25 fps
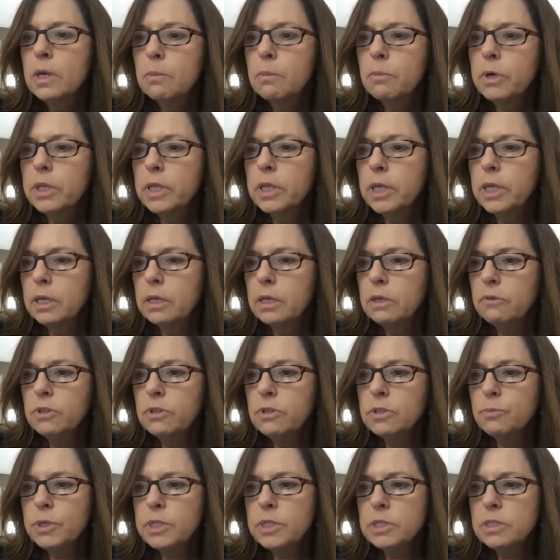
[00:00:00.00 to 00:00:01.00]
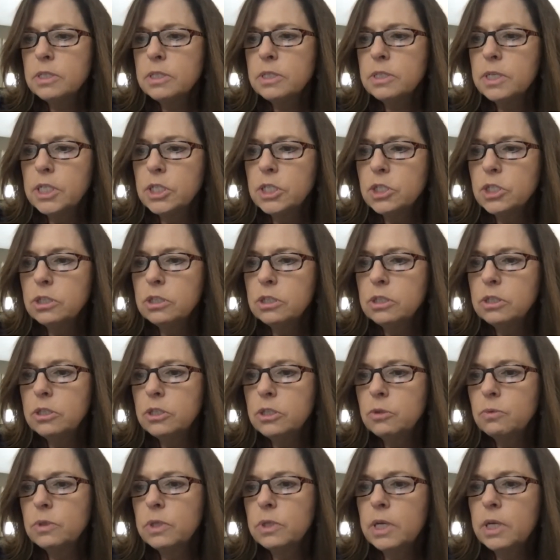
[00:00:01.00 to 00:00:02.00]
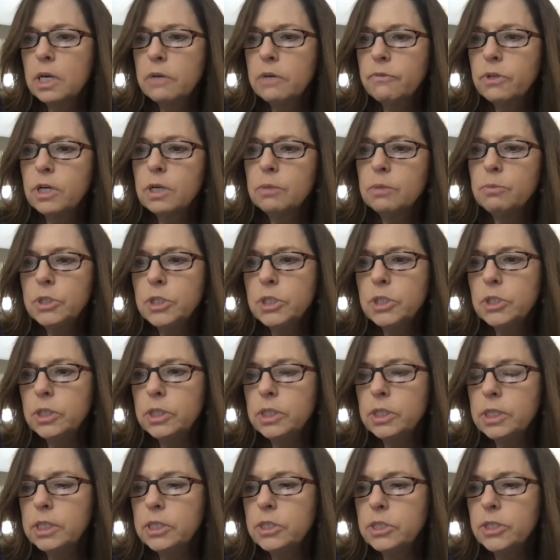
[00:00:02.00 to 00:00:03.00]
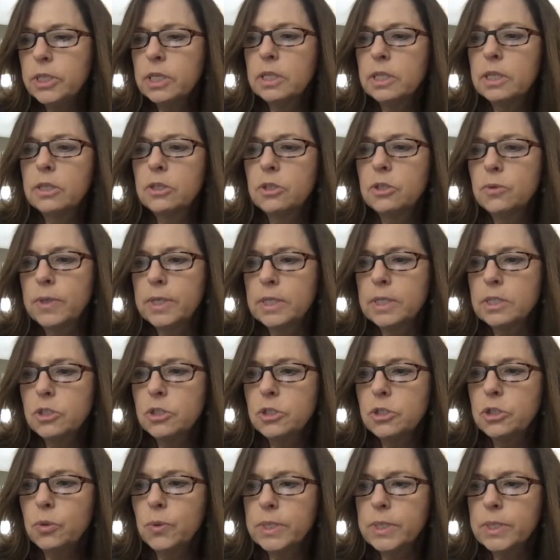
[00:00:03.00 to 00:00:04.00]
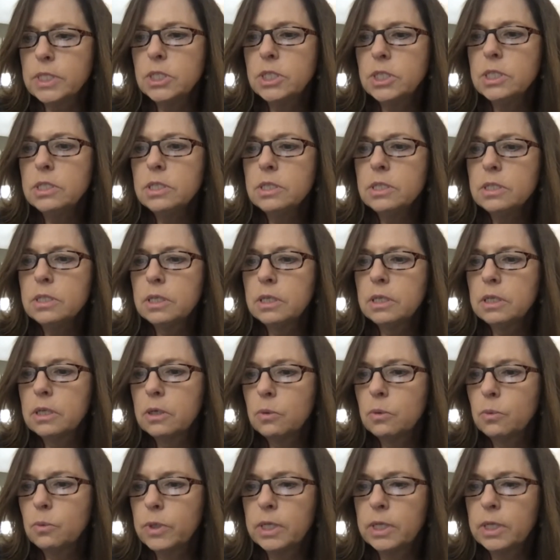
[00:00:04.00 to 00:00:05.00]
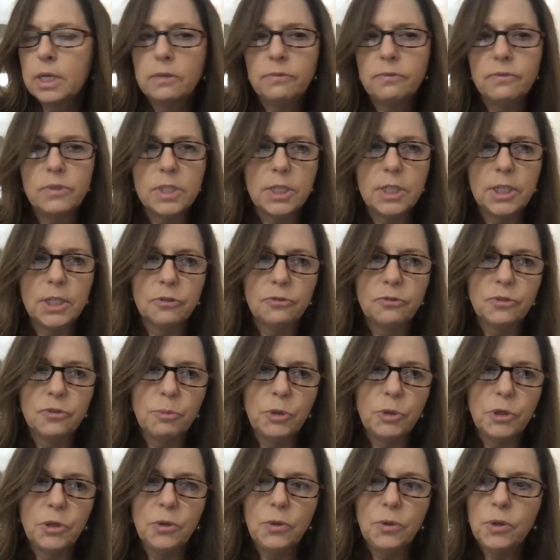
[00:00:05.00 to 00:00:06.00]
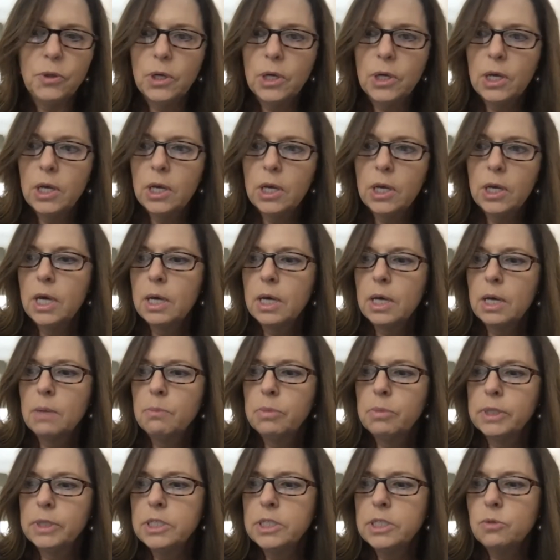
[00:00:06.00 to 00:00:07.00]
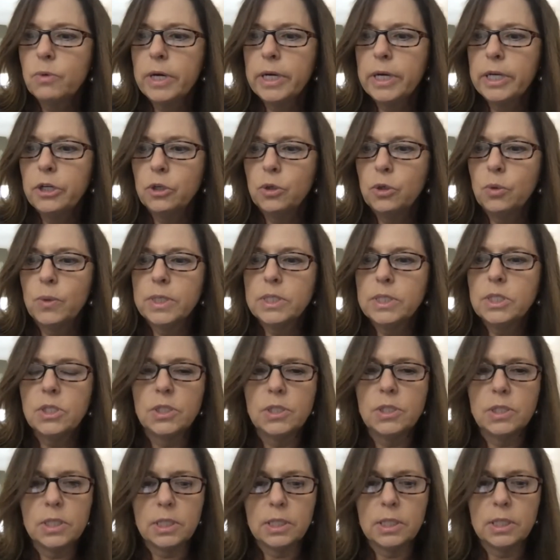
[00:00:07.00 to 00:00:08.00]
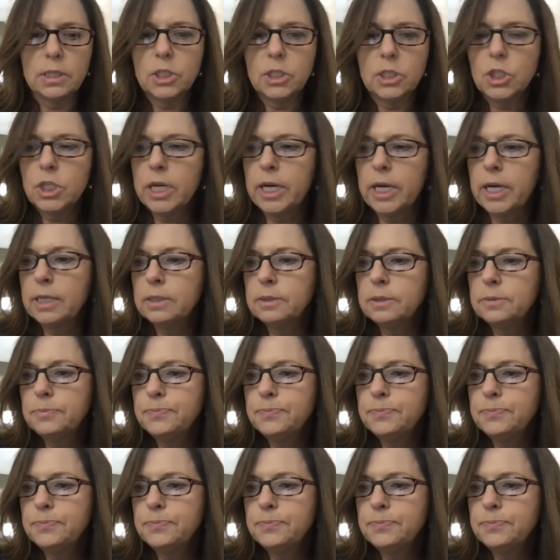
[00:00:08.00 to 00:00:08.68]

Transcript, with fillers: By the end of this presentation, you will have the opportunity to get to answer your questions. We'd love to hear from you. Please write your questions in the chat.